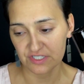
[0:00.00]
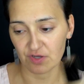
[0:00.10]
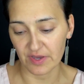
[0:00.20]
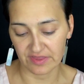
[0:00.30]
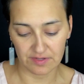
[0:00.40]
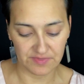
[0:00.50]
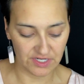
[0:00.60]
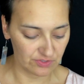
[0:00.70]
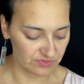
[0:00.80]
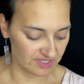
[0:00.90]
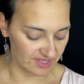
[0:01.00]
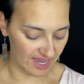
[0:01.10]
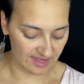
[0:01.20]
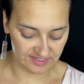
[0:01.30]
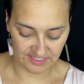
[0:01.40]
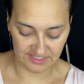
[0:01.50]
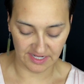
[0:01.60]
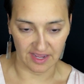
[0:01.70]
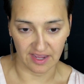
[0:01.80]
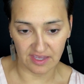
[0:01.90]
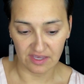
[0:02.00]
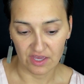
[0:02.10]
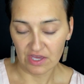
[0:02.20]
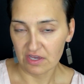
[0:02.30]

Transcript: So I think I'm going to use that today